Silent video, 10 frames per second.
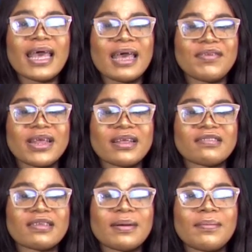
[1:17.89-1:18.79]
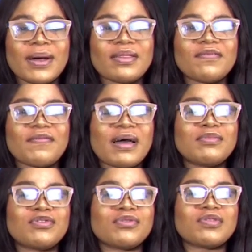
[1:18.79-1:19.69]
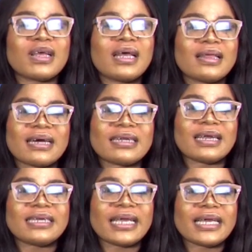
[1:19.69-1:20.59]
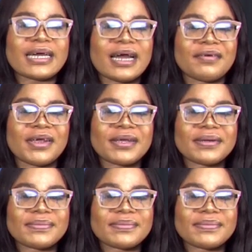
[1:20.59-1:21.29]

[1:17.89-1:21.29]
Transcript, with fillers: evidenced by the farm tools that they carry.